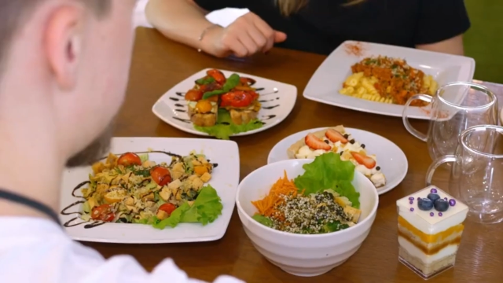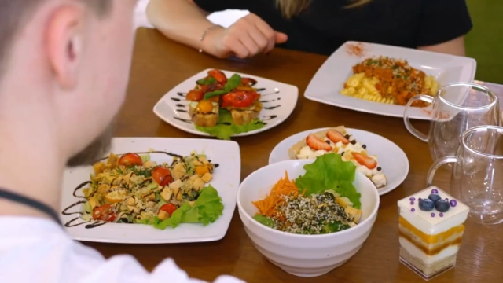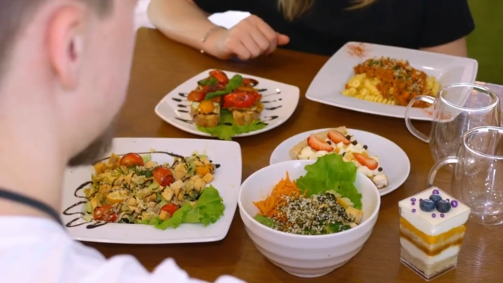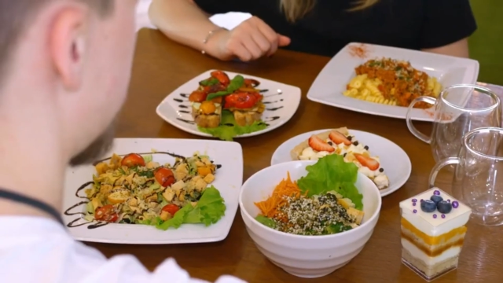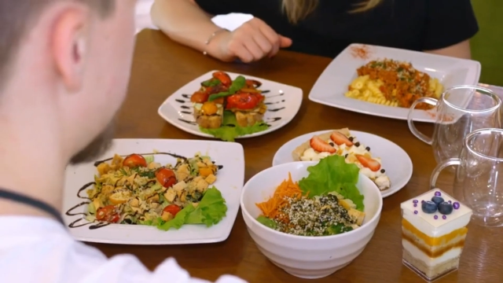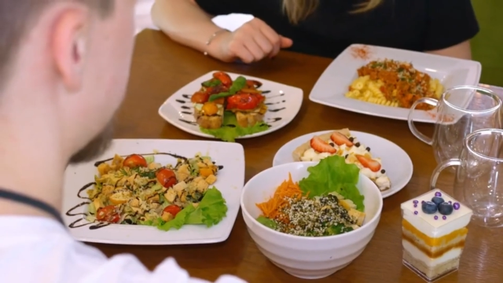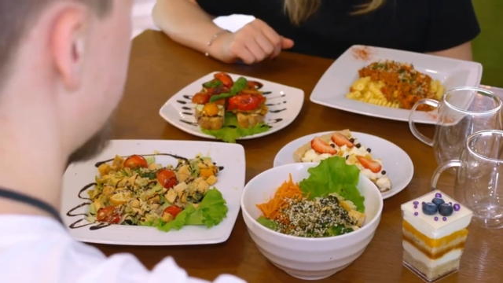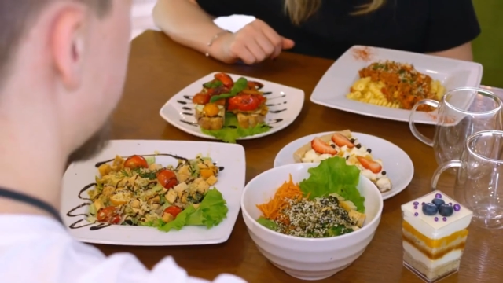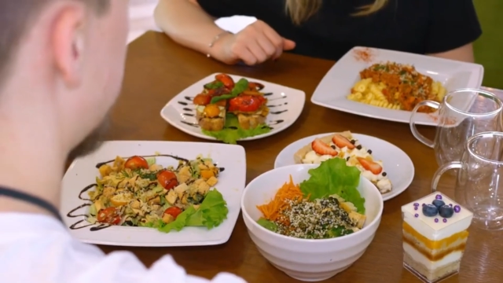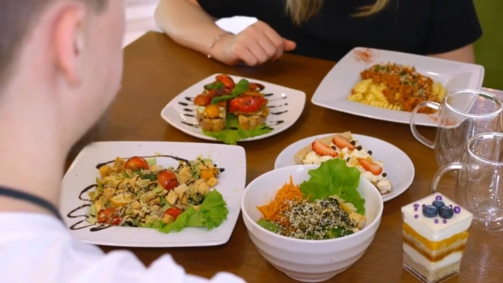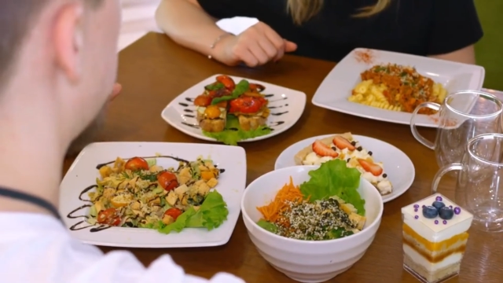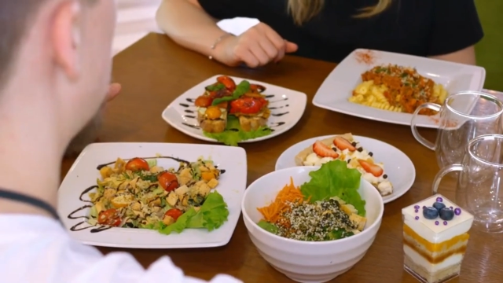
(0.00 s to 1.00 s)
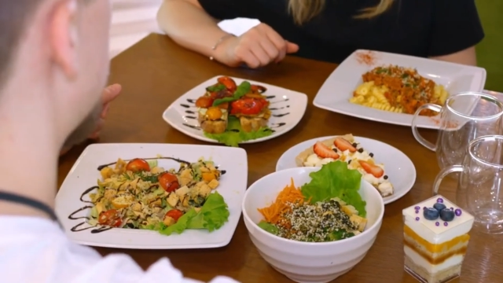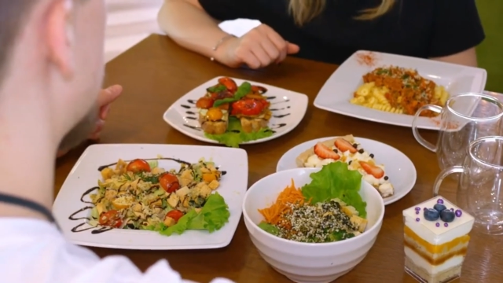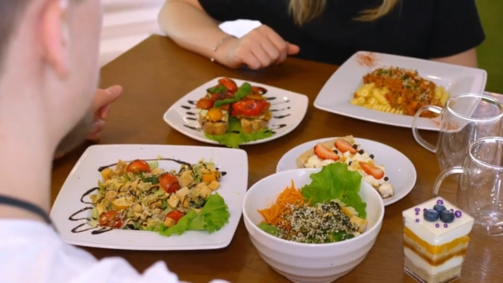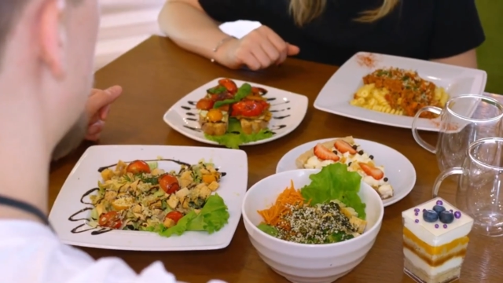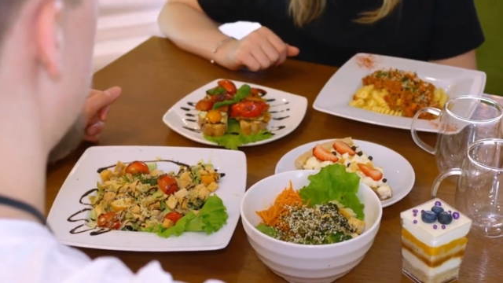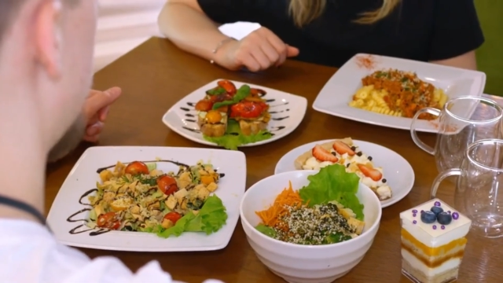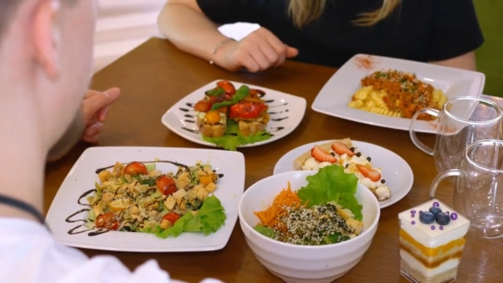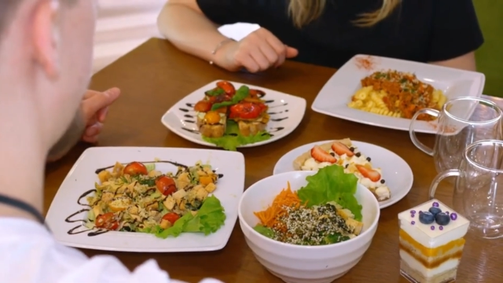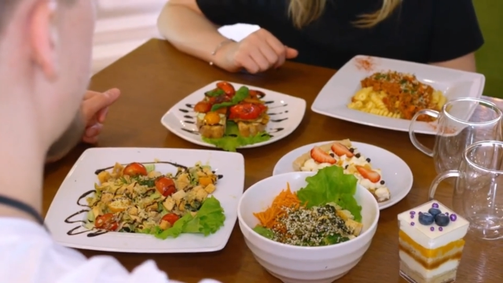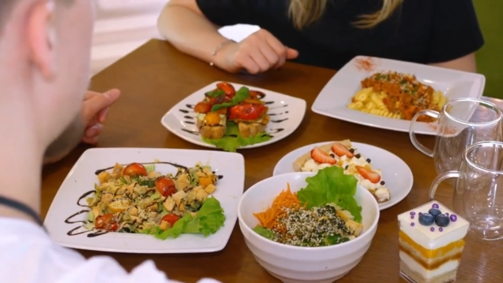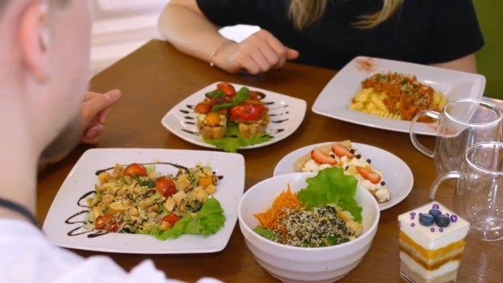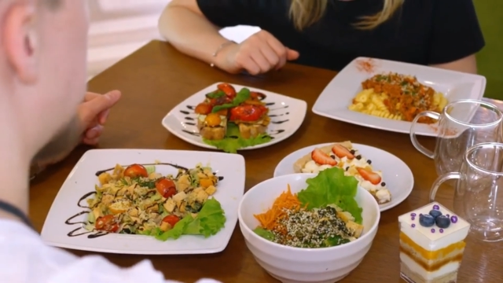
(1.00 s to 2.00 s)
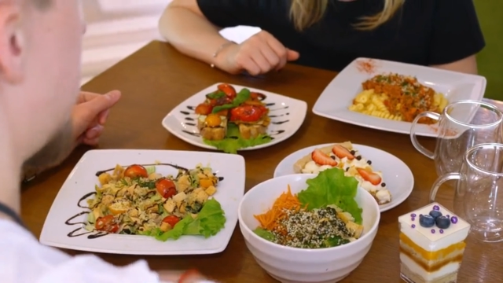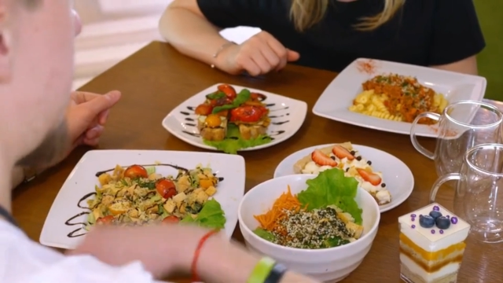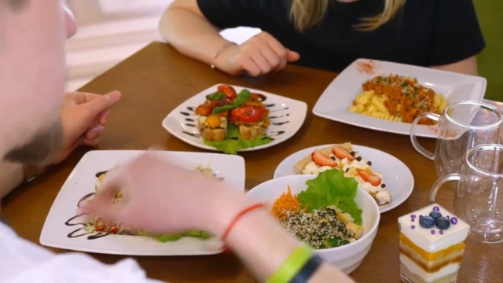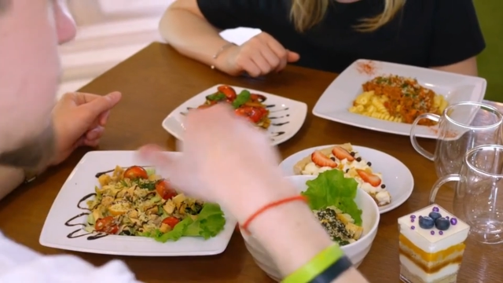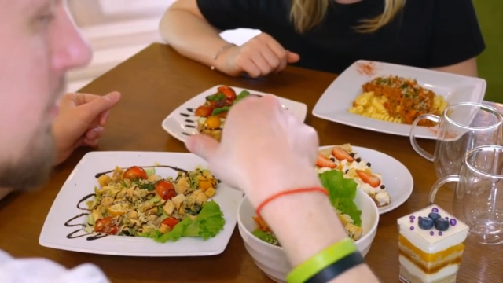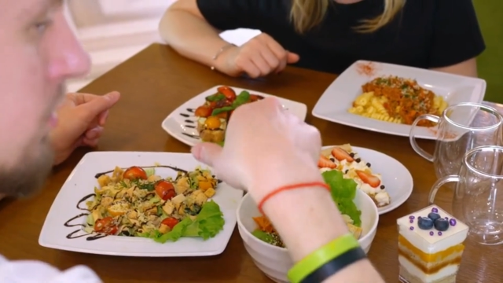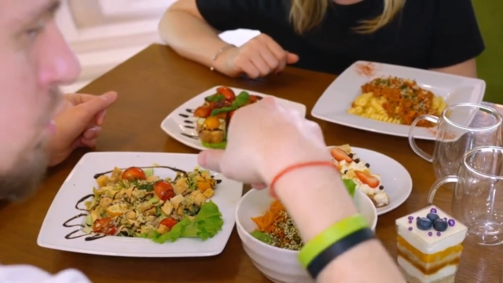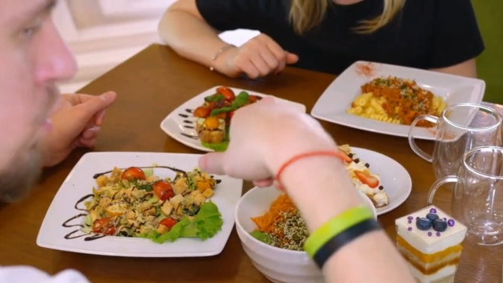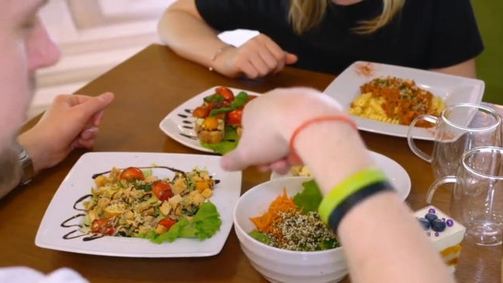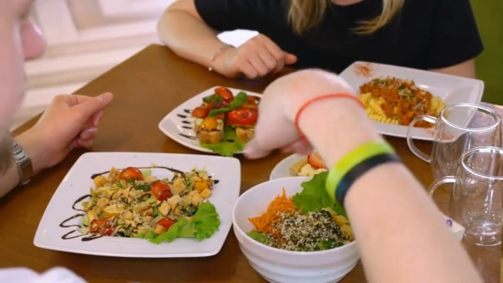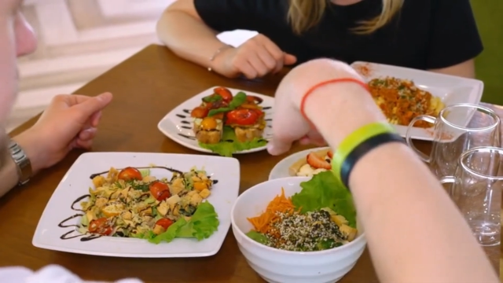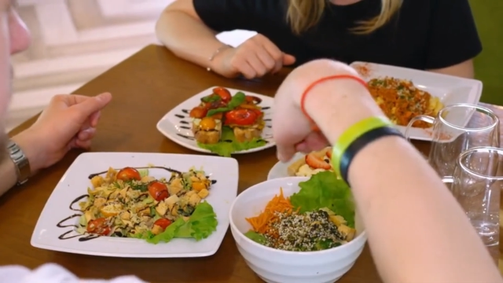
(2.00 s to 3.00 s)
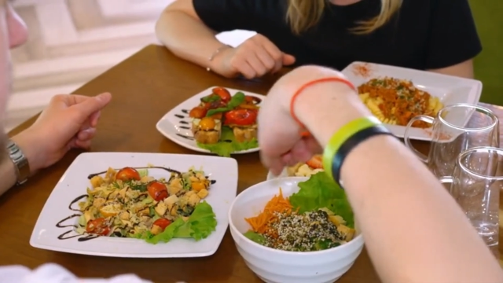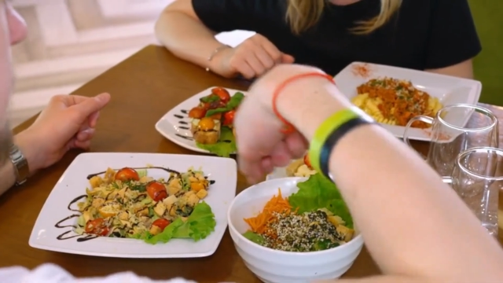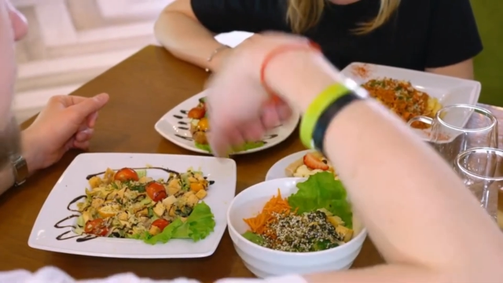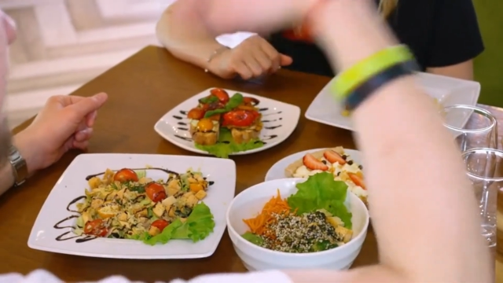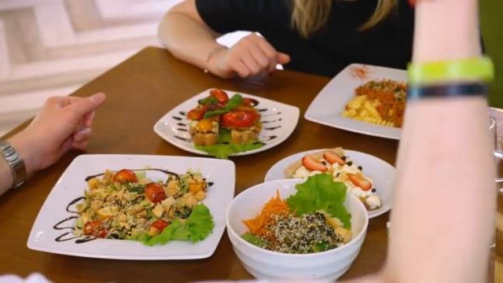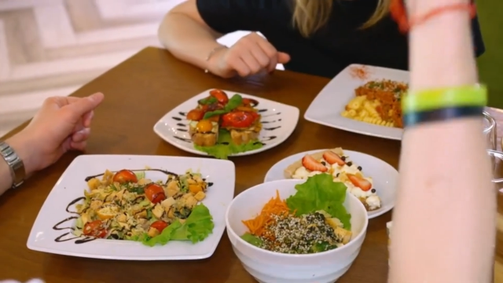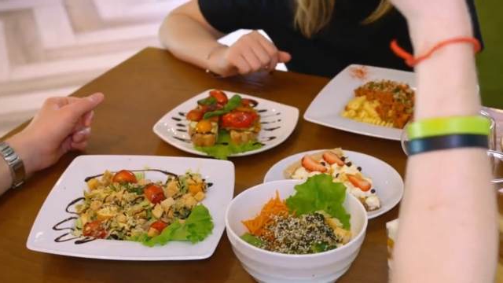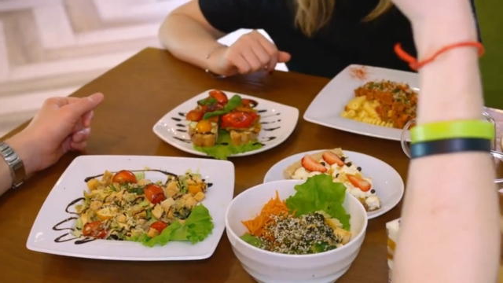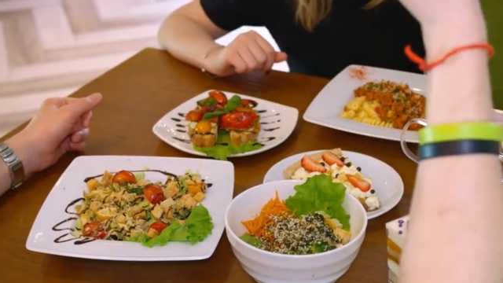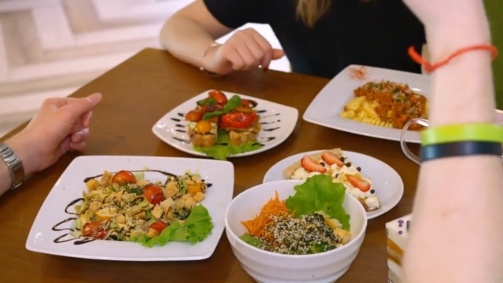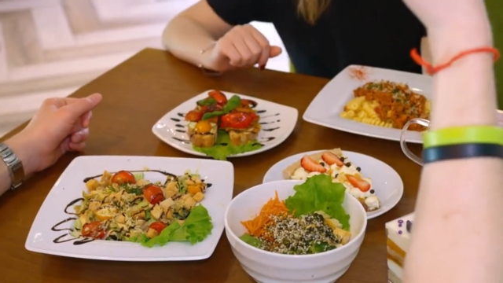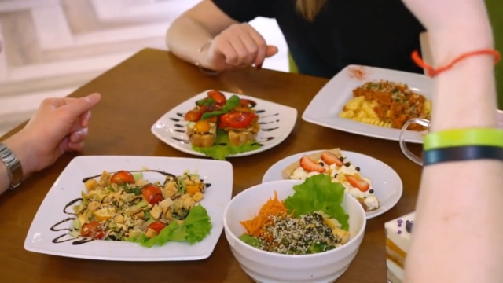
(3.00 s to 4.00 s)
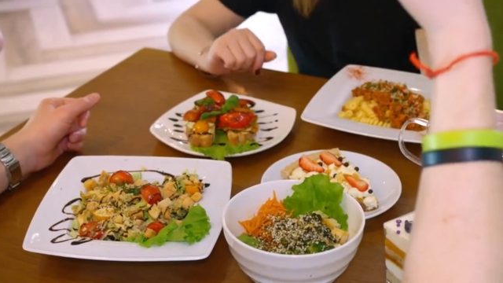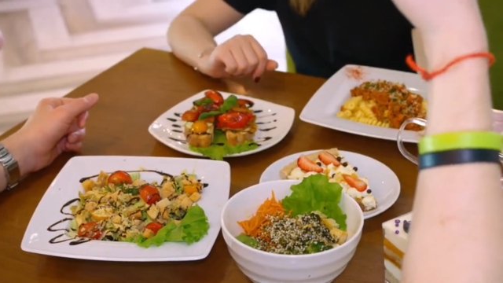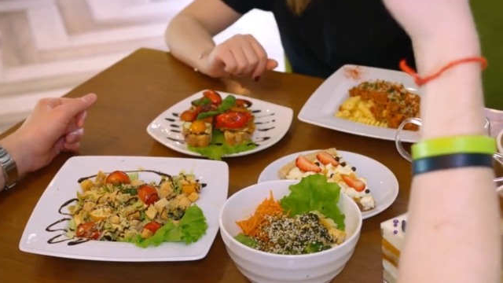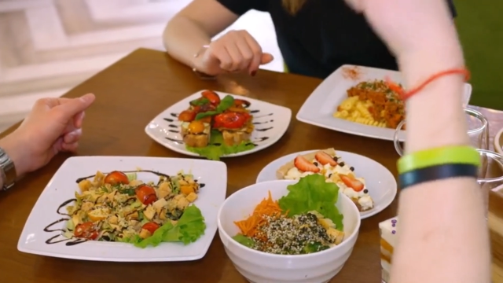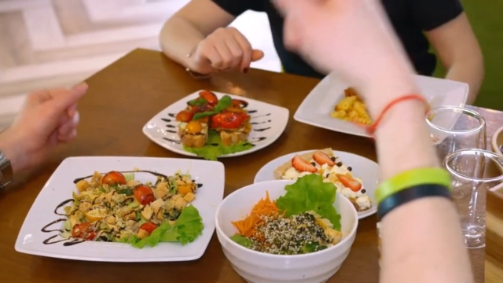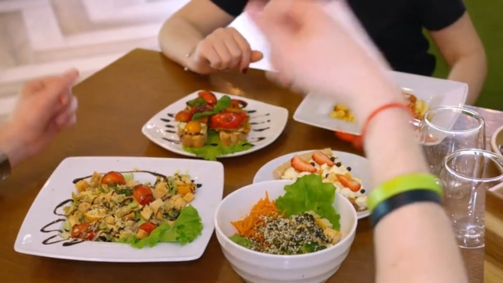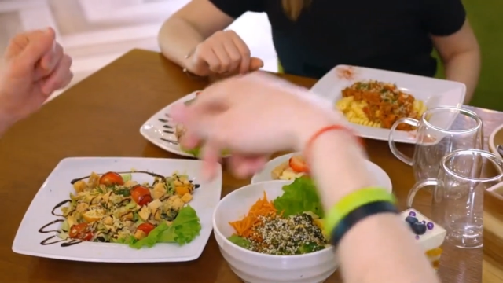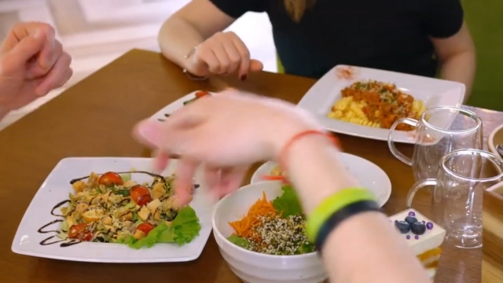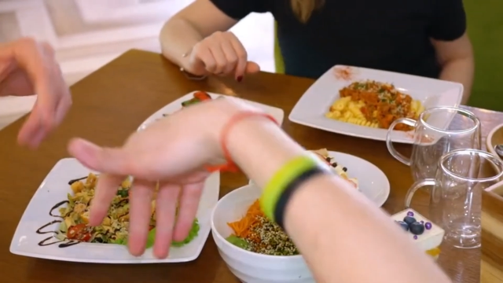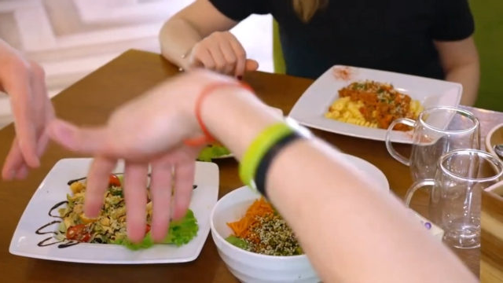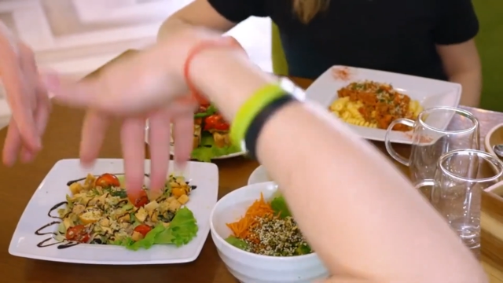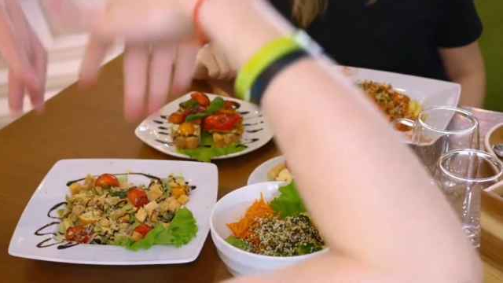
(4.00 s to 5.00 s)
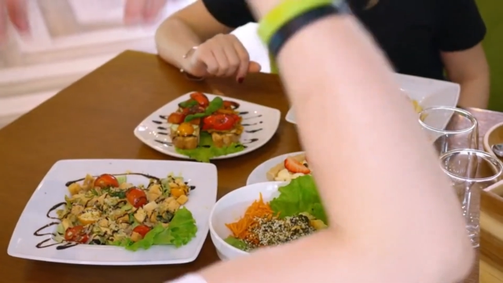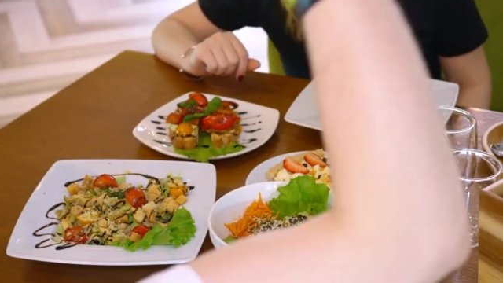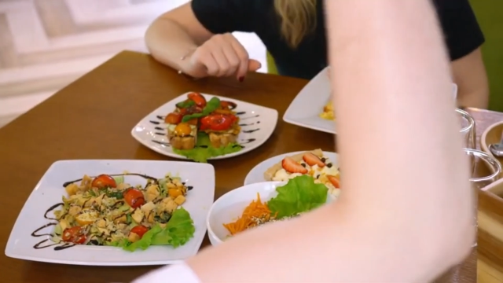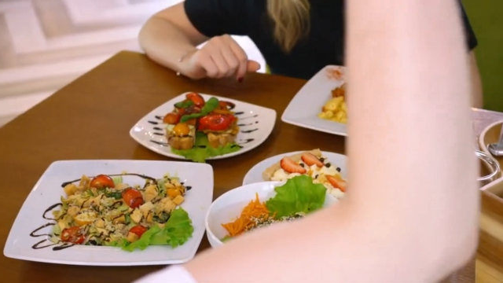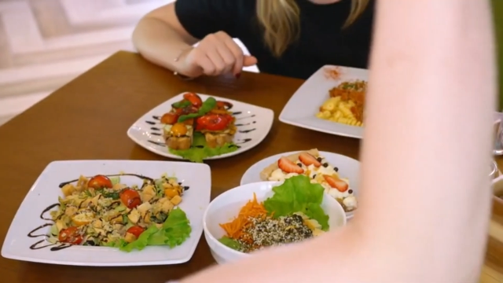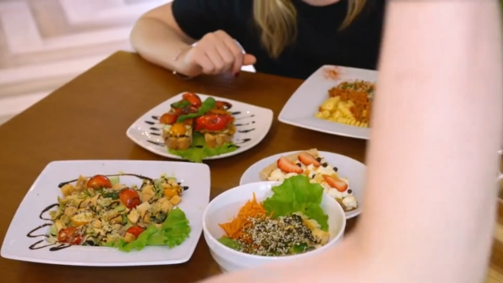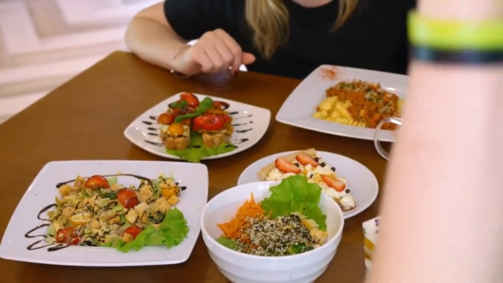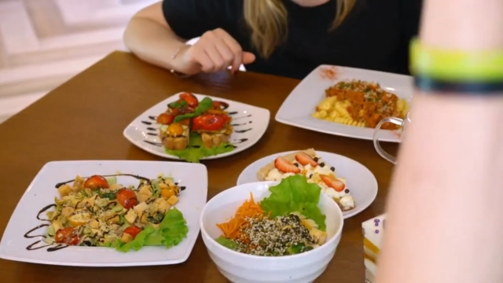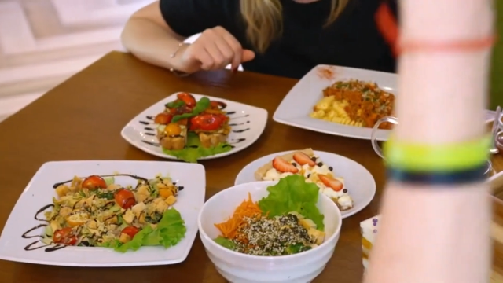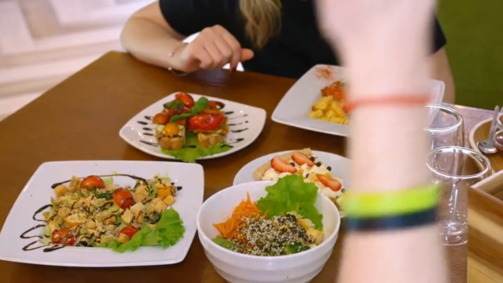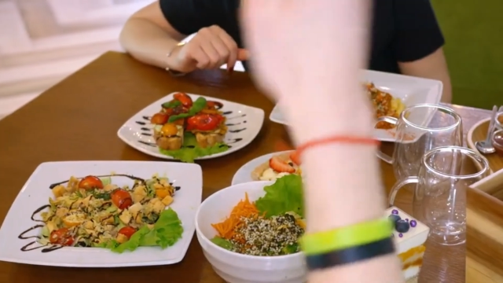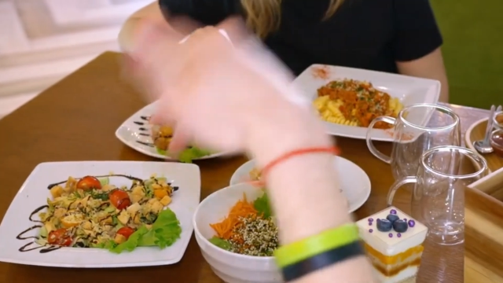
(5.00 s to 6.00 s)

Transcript: Nobody's mouth can be seen.